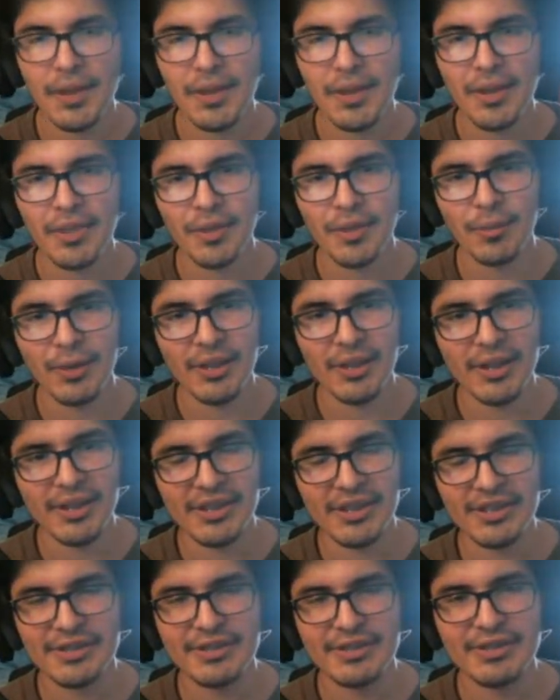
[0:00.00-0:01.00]
the way that
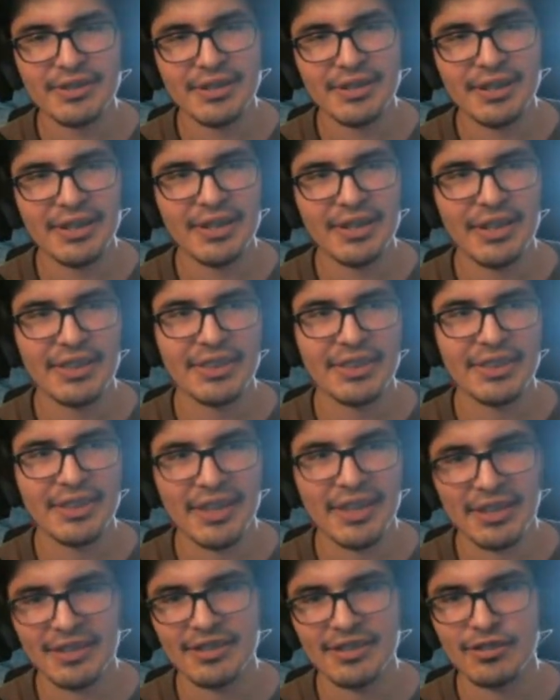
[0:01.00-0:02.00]

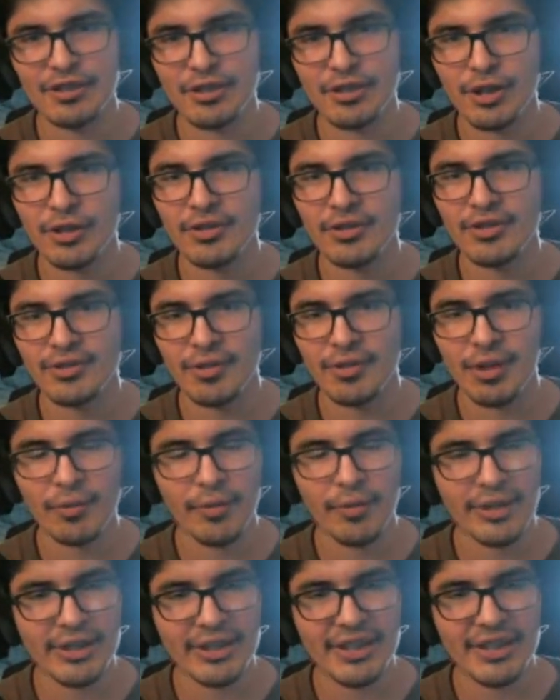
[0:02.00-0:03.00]
this starts, so that way
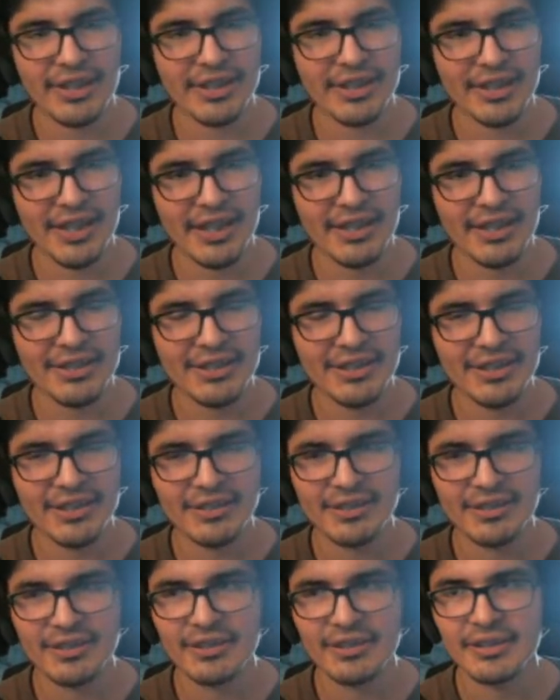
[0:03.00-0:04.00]
you can get the
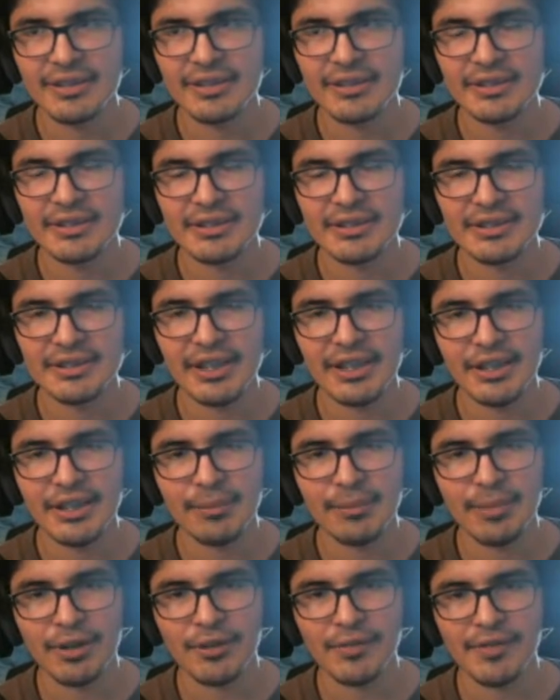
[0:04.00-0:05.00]
endings, is heading
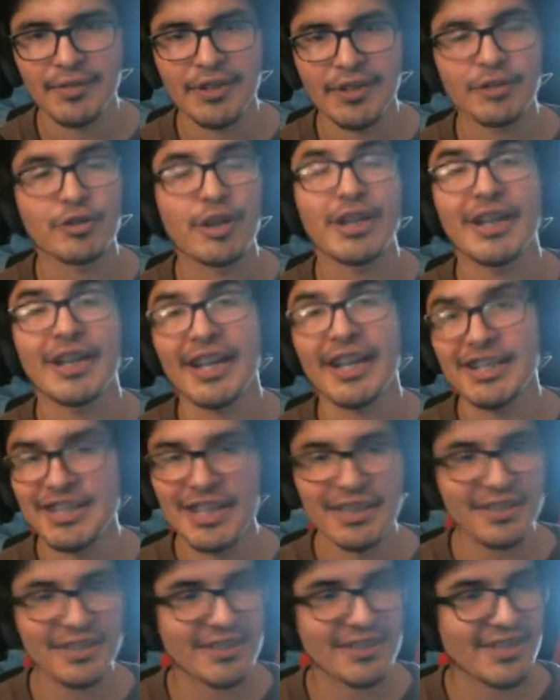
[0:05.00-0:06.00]
back over here, so I can actually
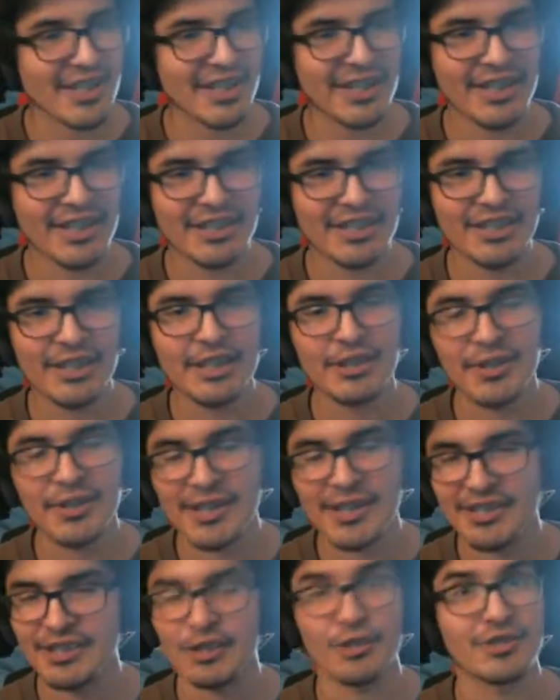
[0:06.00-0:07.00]
get the second ending and you
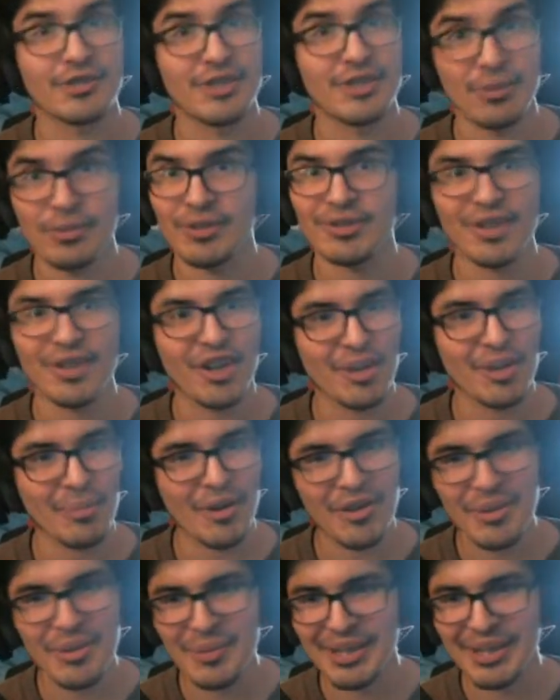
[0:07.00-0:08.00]
guys can all see what I was talking about
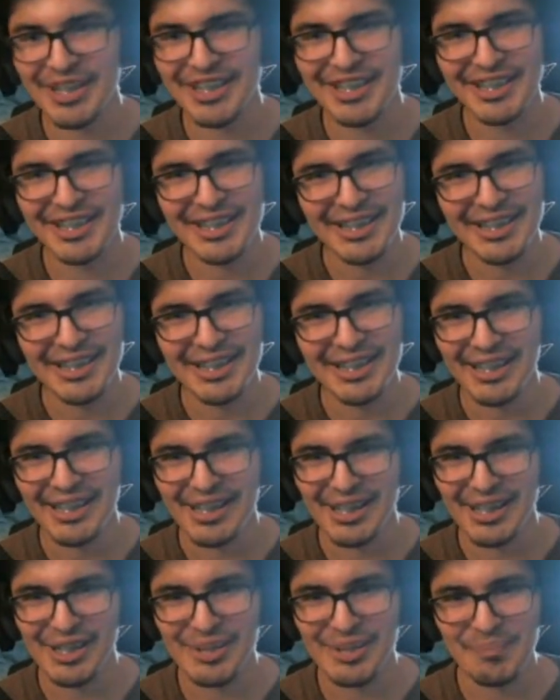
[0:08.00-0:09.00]
in the beginning.
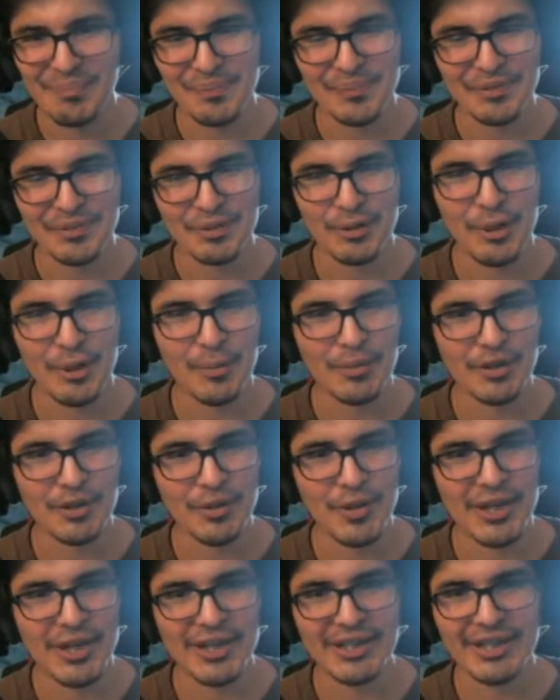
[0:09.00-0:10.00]
So I'm gonna go
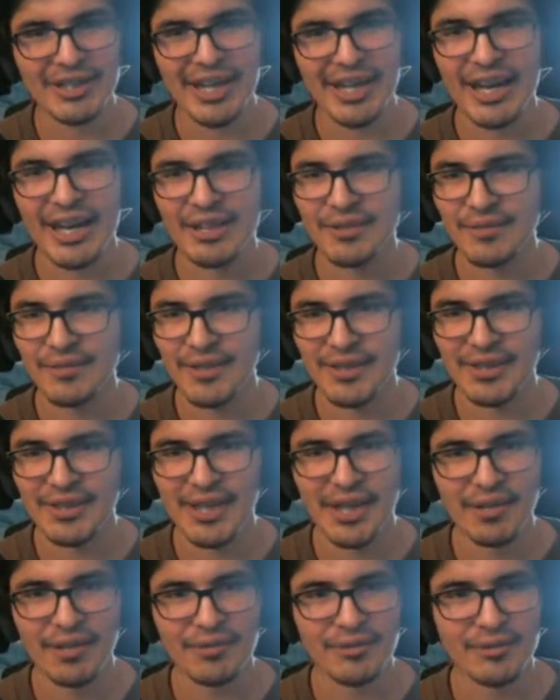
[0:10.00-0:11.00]
ahead and activate
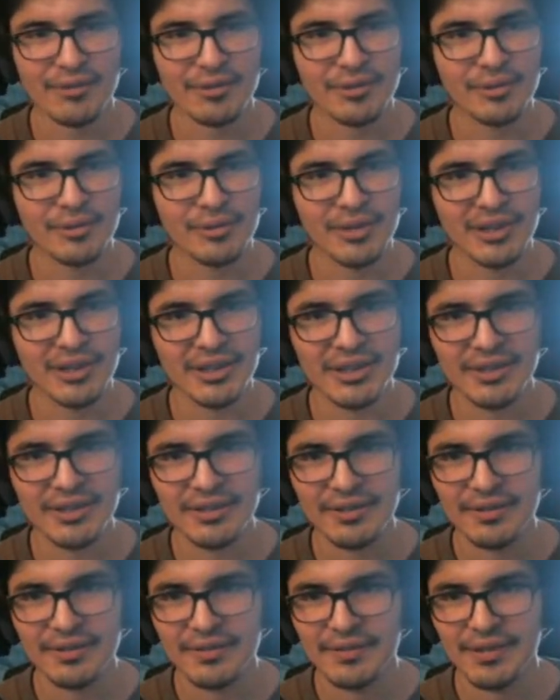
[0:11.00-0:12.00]
that real quick.
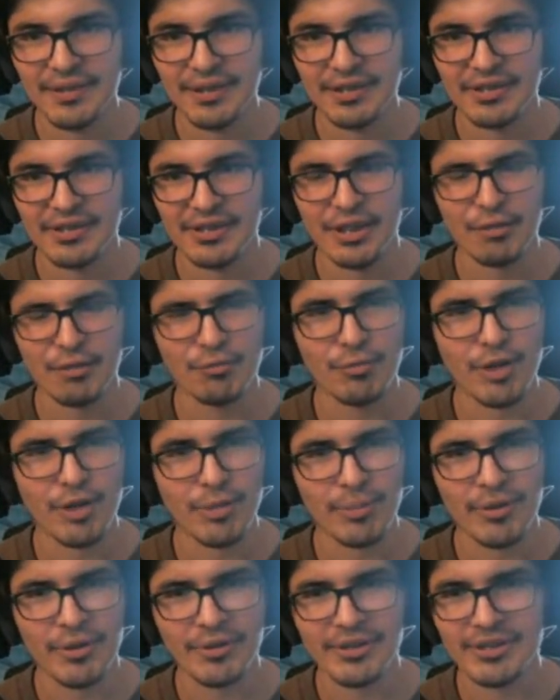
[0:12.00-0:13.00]
Just gotta run
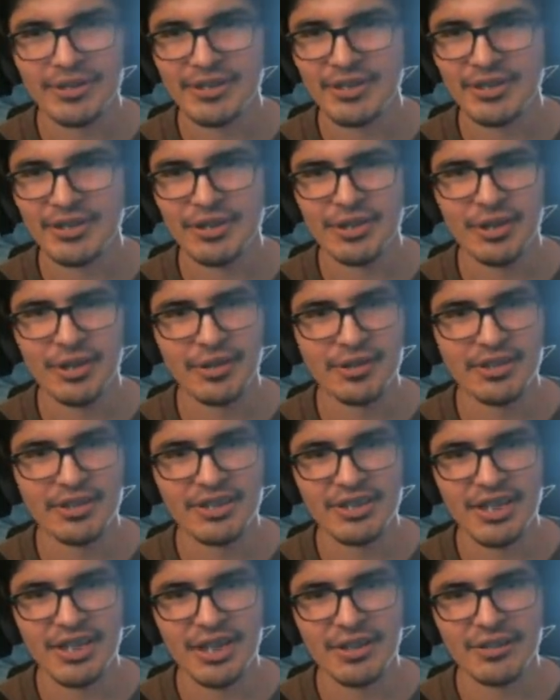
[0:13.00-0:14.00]
up all these darn
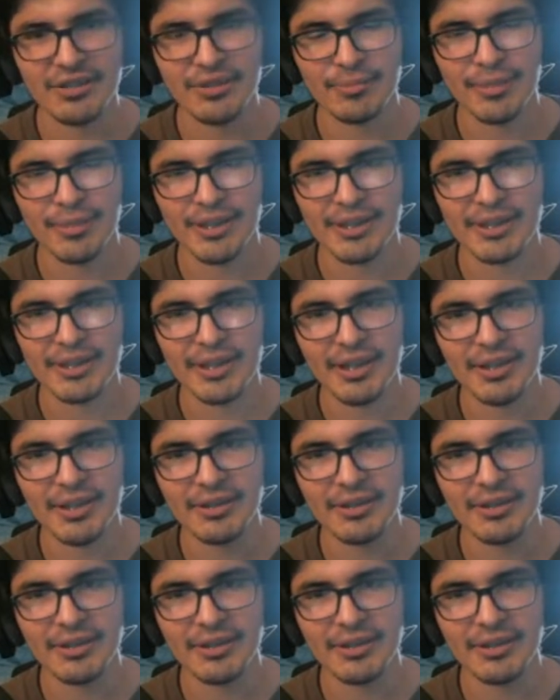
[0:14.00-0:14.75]
stairs. Oh my god.